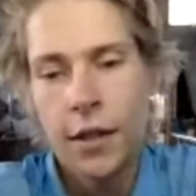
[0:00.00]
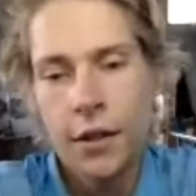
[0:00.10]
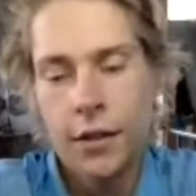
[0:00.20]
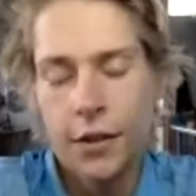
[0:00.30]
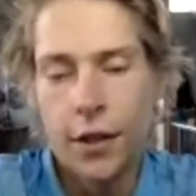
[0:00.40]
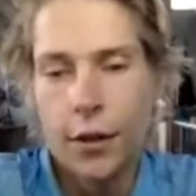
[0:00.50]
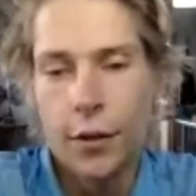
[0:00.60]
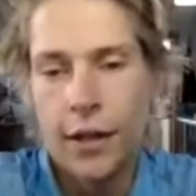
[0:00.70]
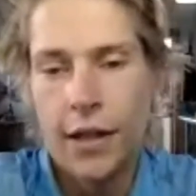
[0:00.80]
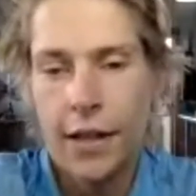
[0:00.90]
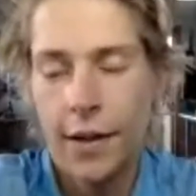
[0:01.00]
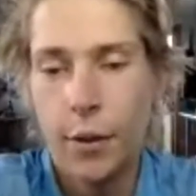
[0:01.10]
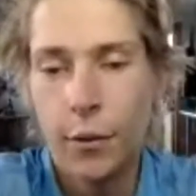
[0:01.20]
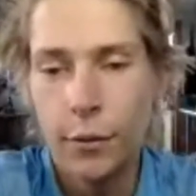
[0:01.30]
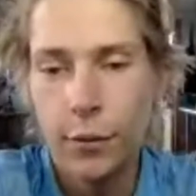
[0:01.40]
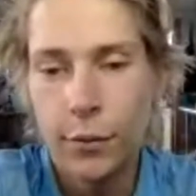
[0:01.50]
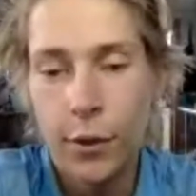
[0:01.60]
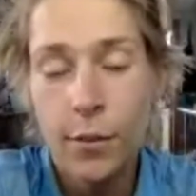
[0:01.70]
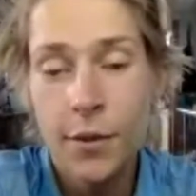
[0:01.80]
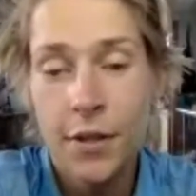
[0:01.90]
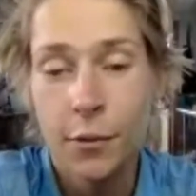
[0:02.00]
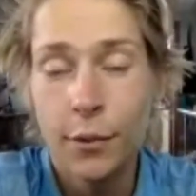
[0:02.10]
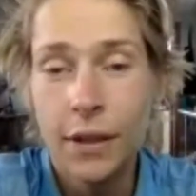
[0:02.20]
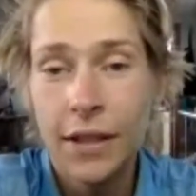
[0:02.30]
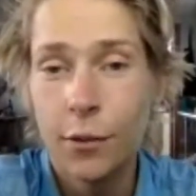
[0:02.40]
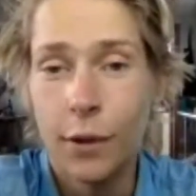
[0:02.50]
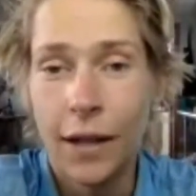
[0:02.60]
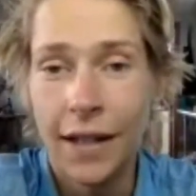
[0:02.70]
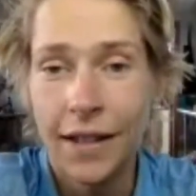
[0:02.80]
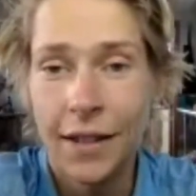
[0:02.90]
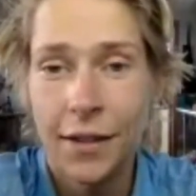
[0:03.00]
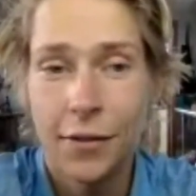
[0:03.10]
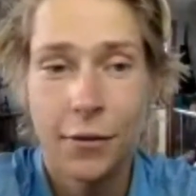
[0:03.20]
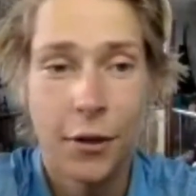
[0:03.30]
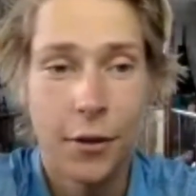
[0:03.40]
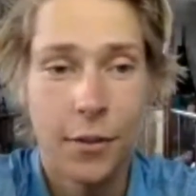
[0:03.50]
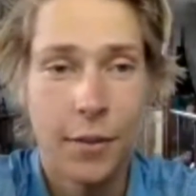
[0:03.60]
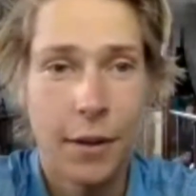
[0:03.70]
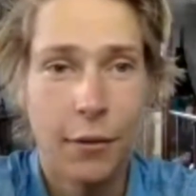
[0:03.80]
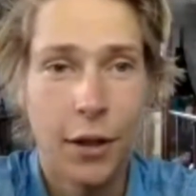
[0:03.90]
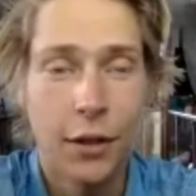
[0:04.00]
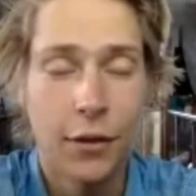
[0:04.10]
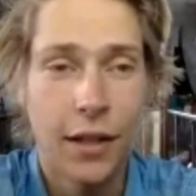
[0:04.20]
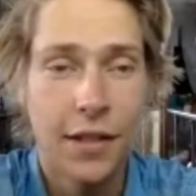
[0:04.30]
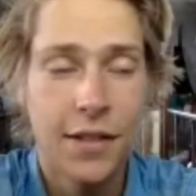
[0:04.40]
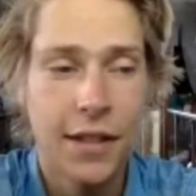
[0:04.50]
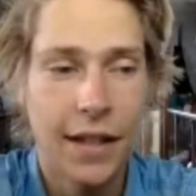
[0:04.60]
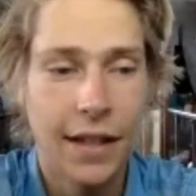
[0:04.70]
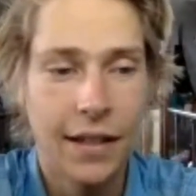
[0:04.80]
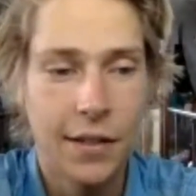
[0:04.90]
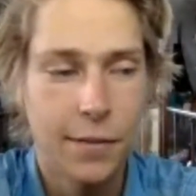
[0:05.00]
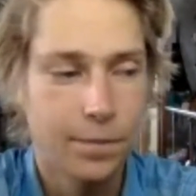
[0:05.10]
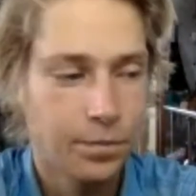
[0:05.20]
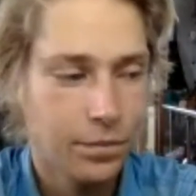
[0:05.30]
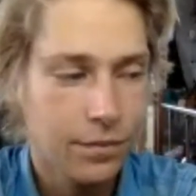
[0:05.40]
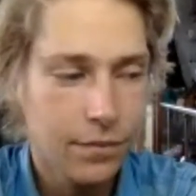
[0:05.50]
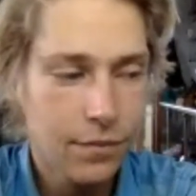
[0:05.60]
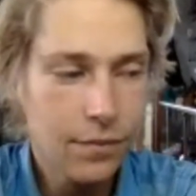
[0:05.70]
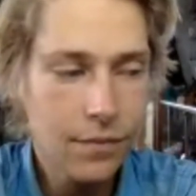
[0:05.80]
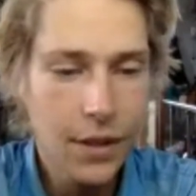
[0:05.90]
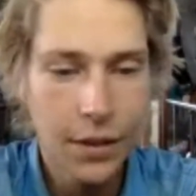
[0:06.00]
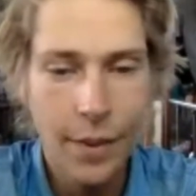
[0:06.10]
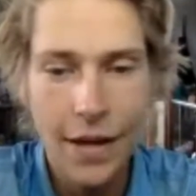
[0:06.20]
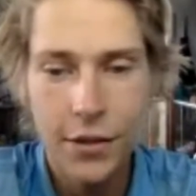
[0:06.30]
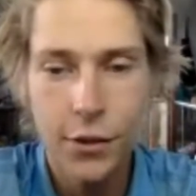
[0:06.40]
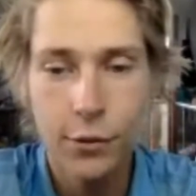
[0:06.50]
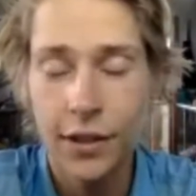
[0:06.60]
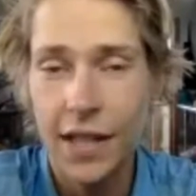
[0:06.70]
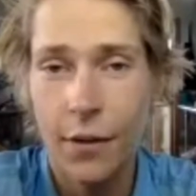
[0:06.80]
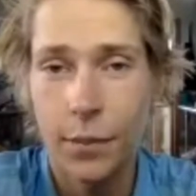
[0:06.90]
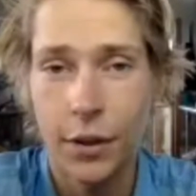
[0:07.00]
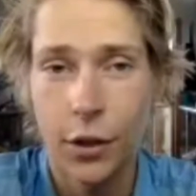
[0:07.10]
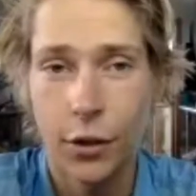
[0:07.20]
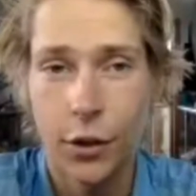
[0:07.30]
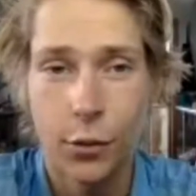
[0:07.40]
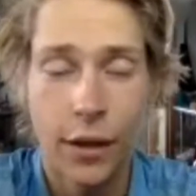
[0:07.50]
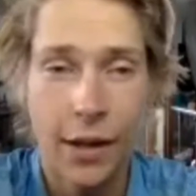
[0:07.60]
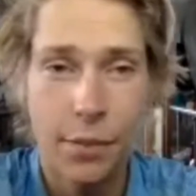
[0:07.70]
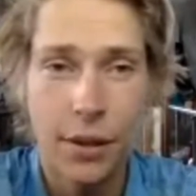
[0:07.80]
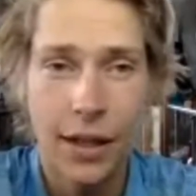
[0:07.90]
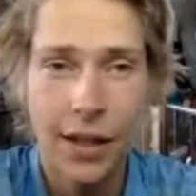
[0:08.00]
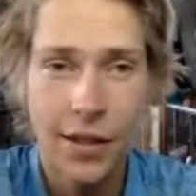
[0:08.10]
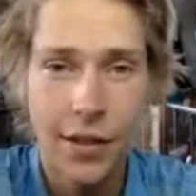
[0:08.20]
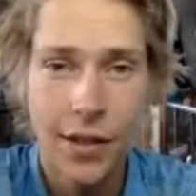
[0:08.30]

I'm almost a week away from my running race, and the past 2 weeks haven't been going the way I planned.